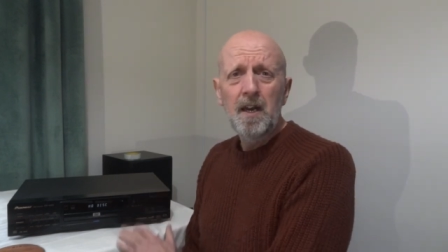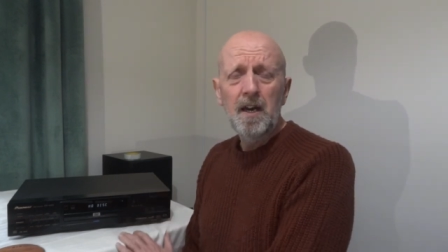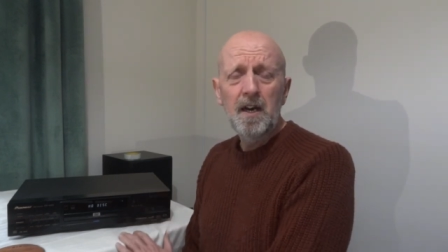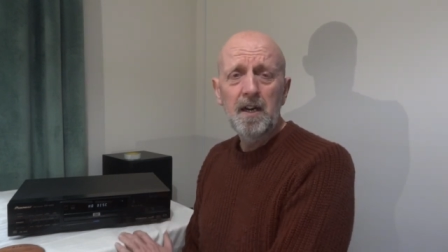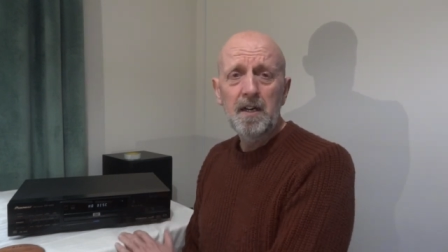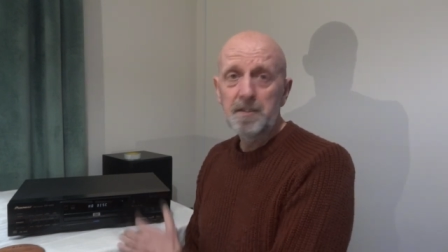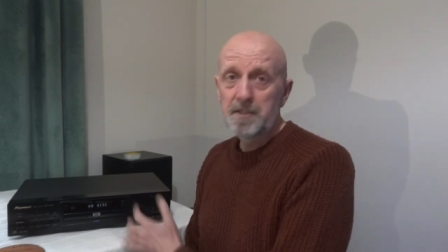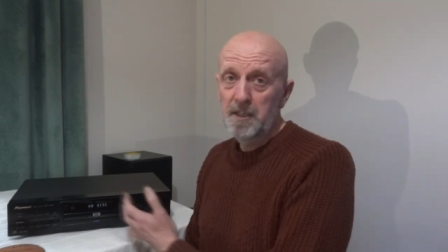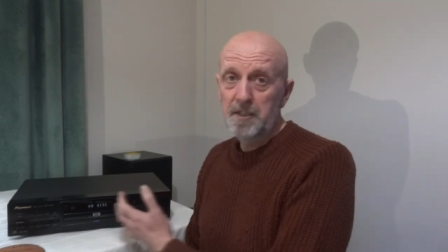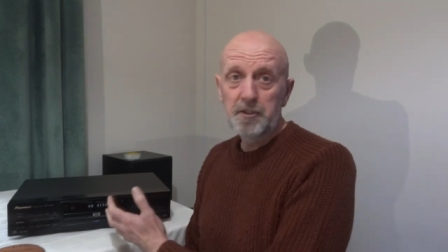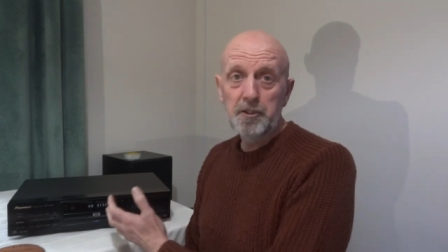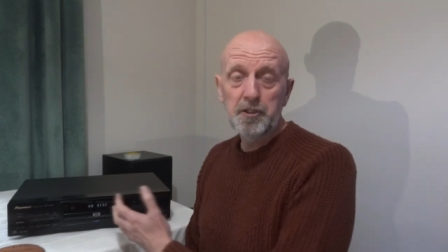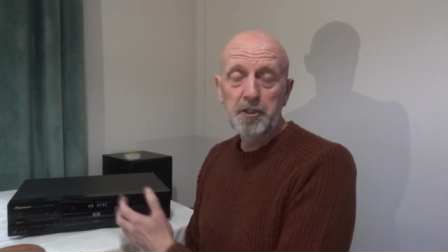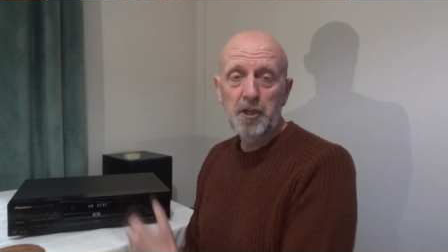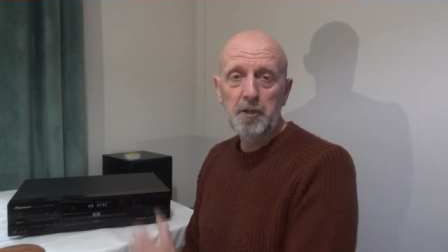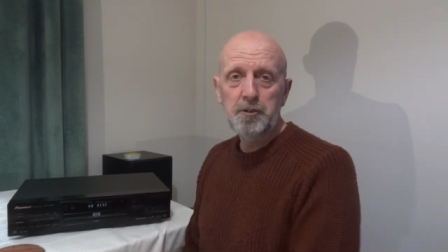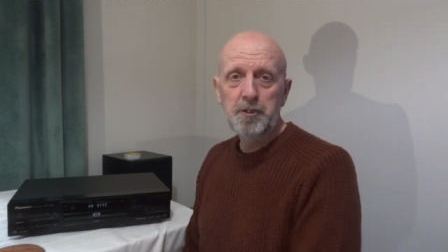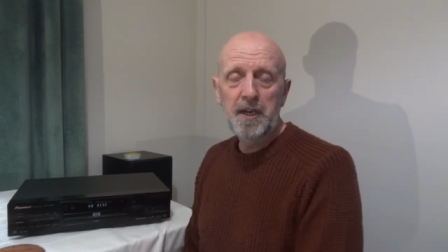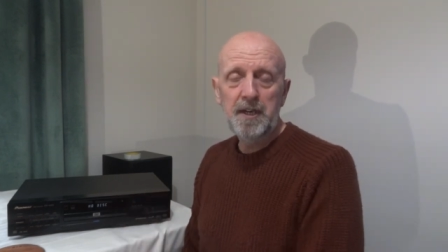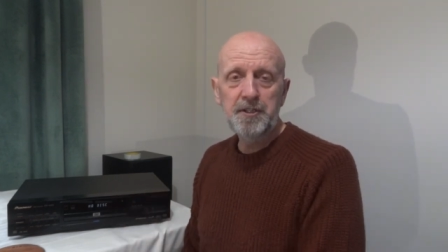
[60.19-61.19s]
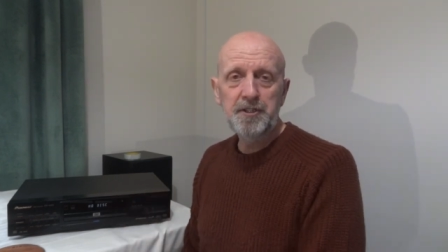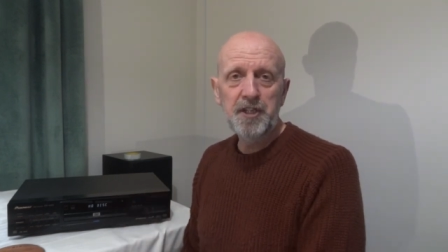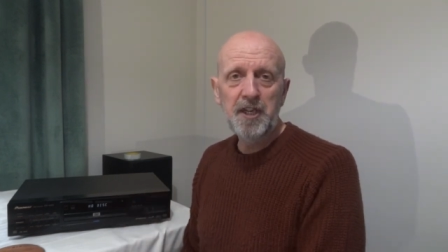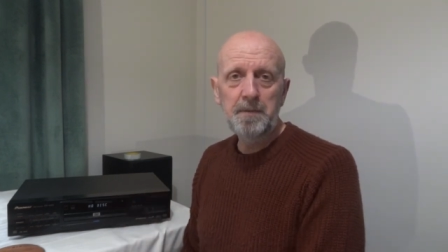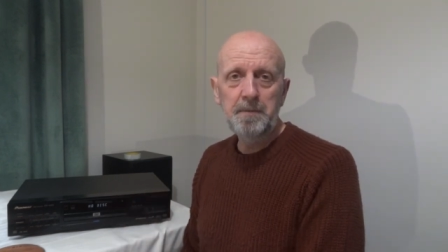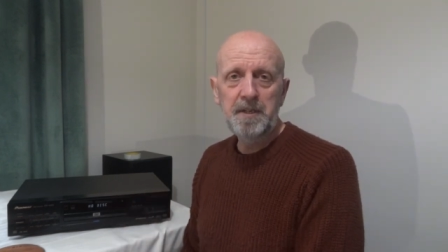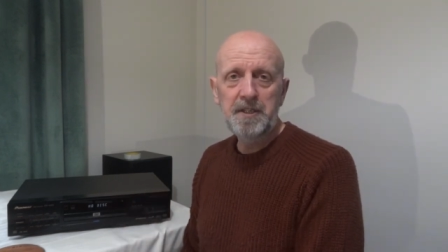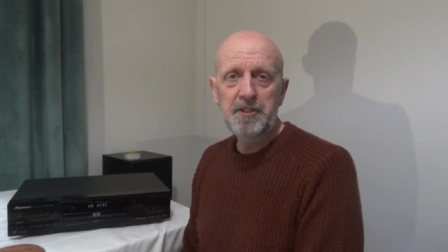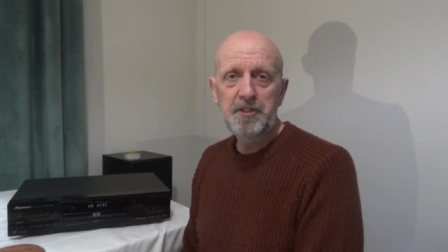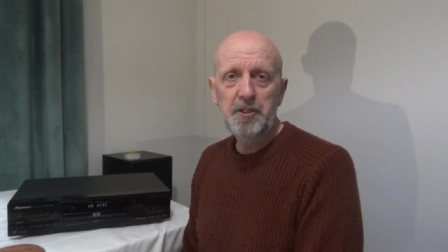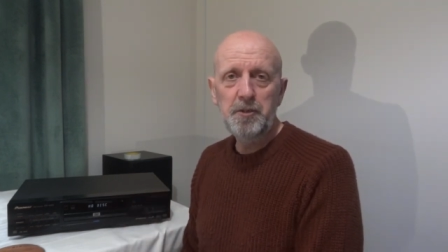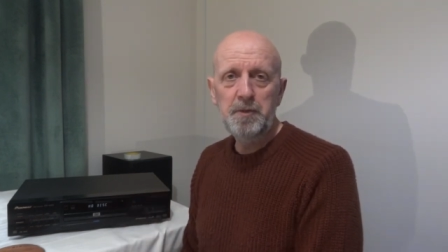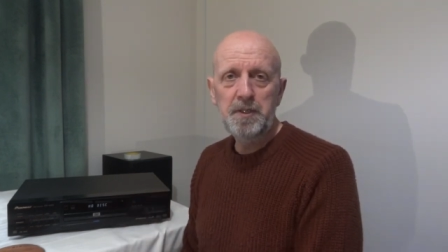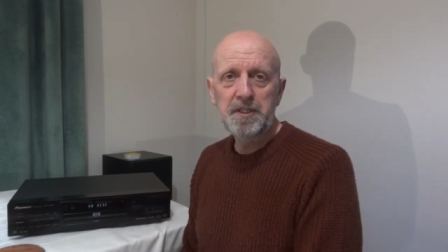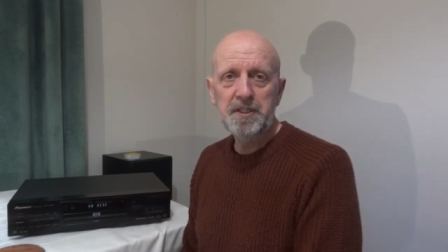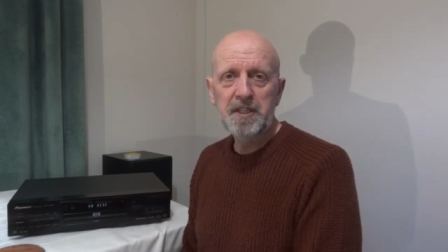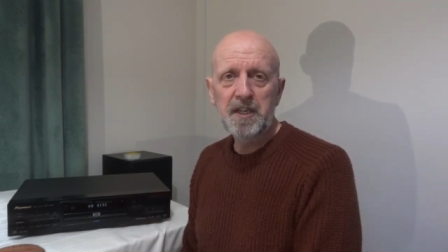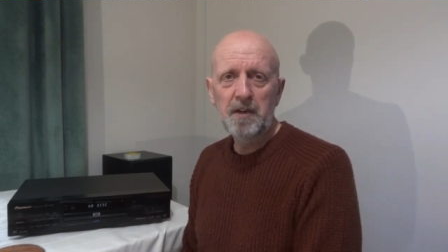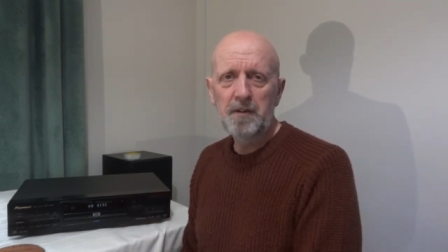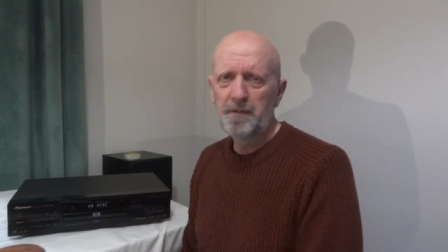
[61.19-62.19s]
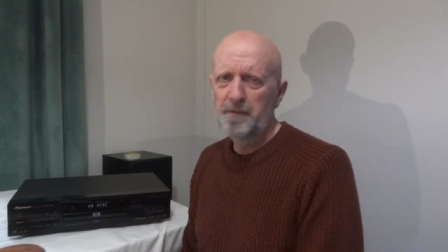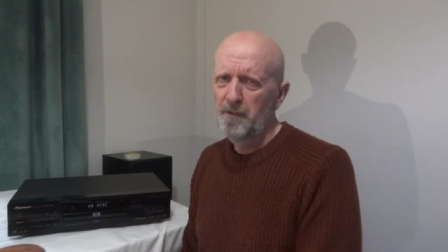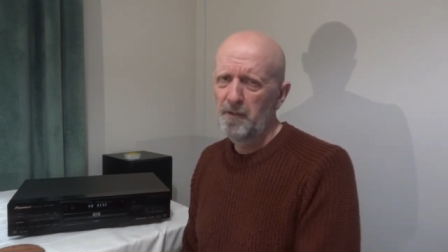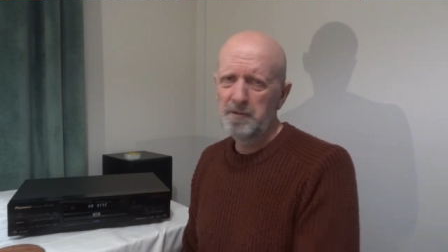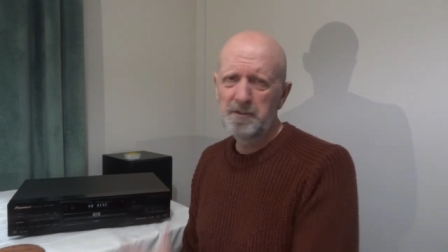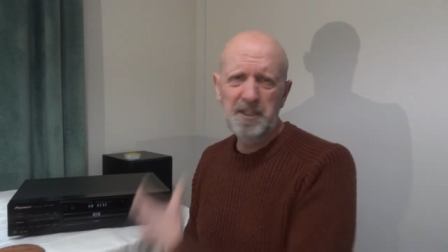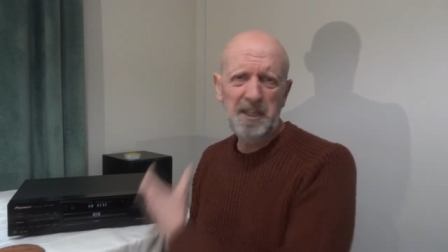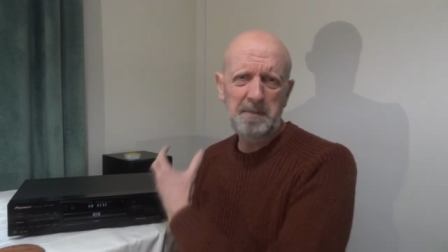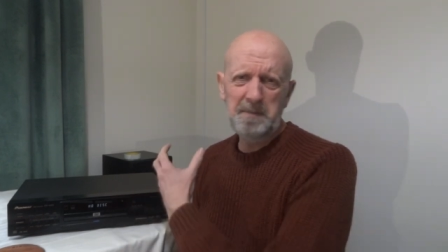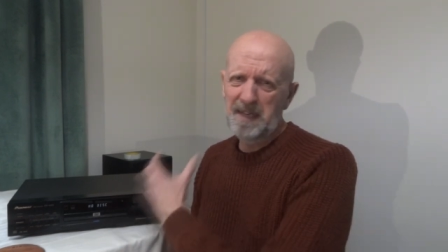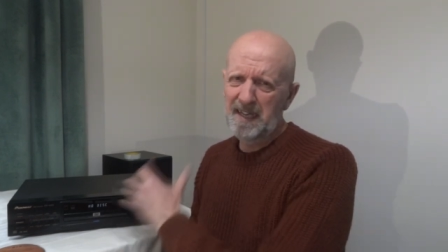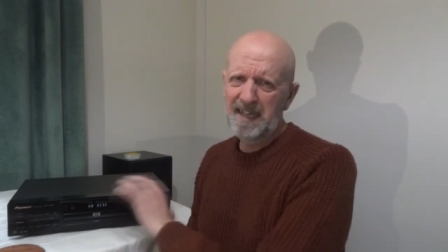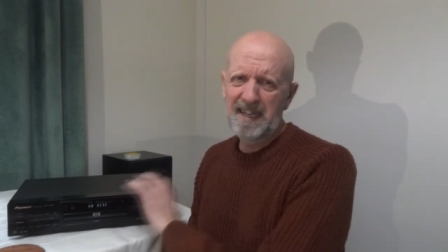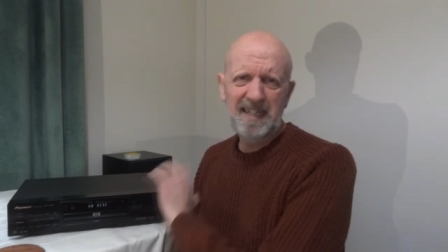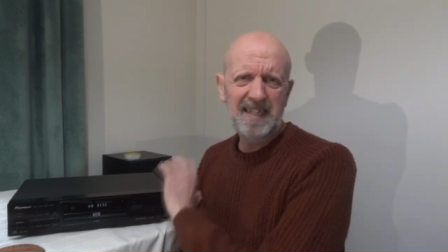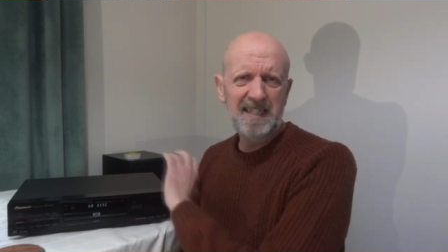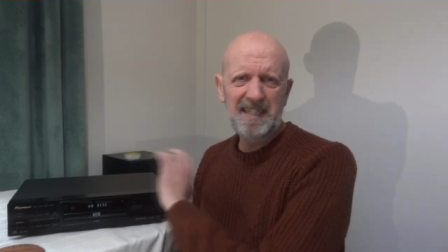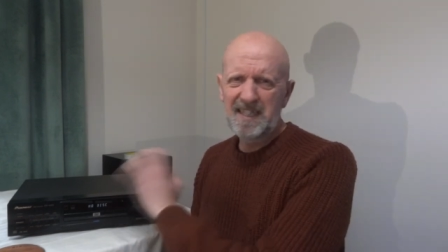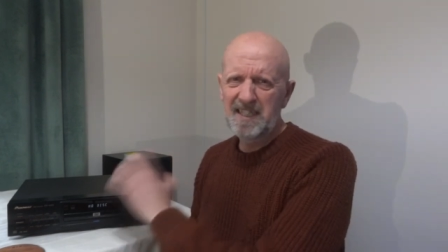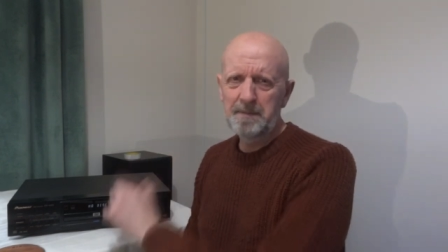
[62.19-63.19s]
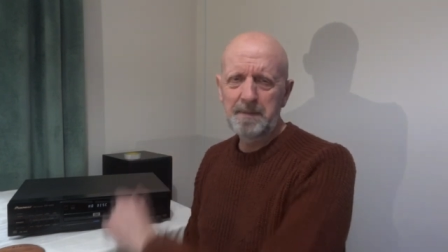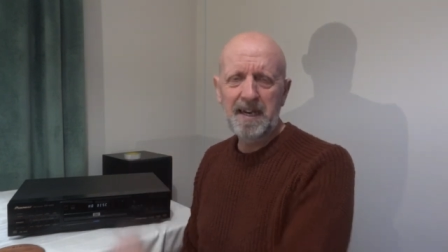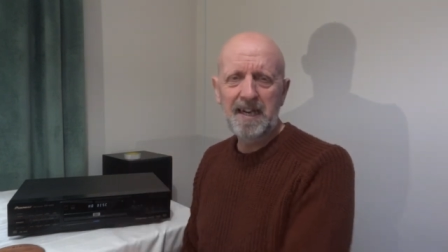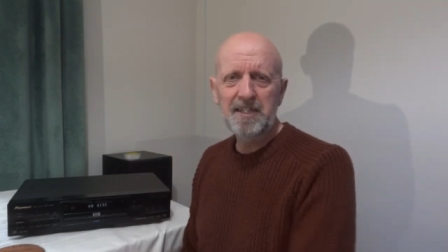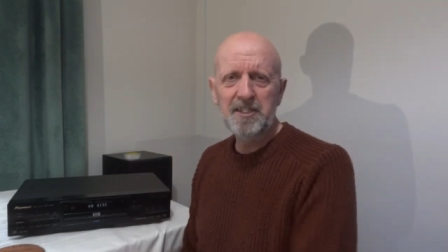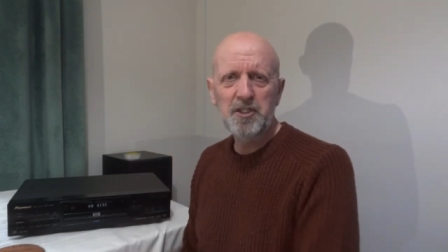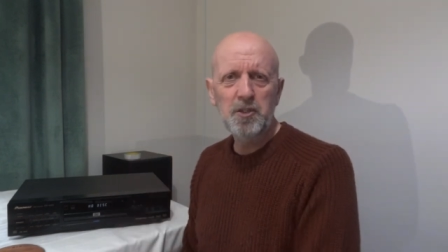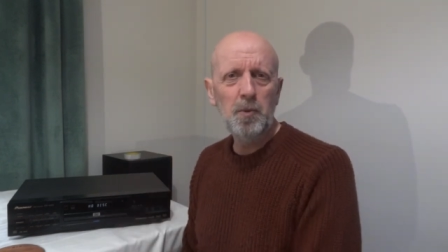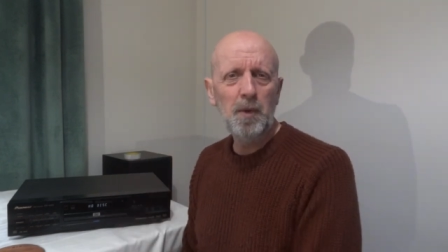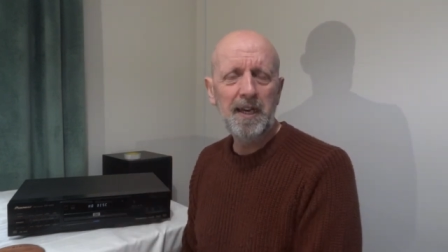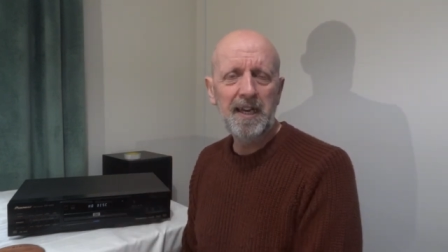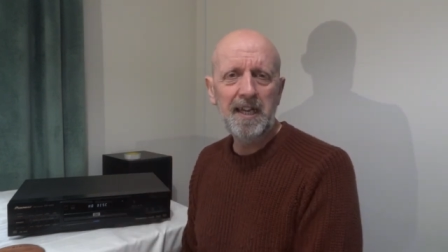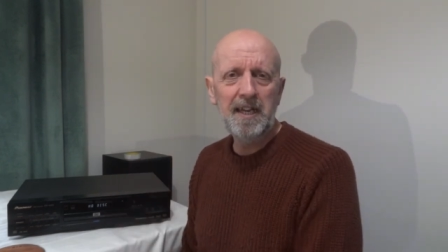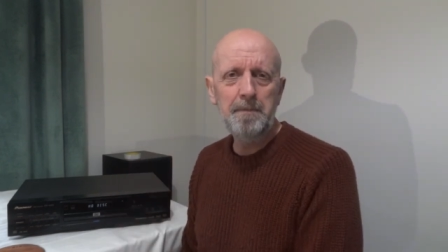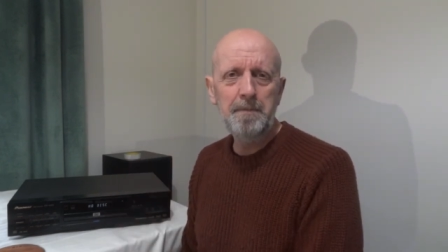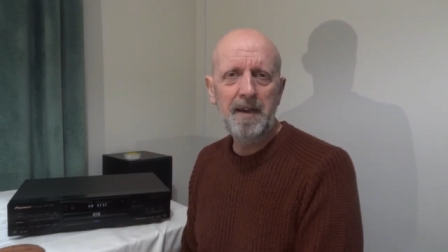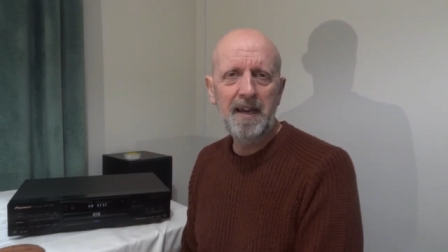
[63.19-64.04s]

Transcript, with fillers: Uh, so it just shows you how cheap these units go for. Typically this is about twenty